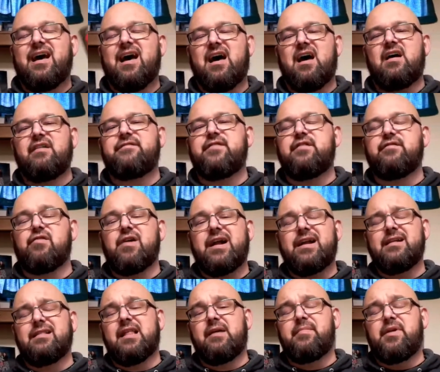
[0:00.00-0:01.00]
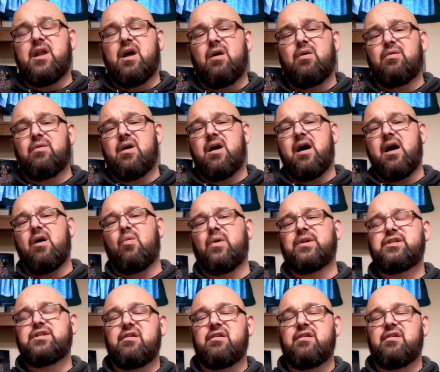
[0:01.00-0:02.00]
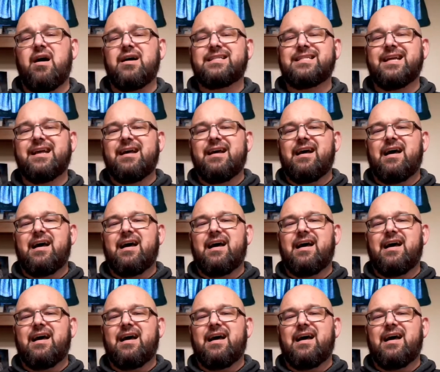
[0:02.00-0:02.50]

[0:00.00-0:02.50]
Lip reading: If you've read it, let me know what you thought.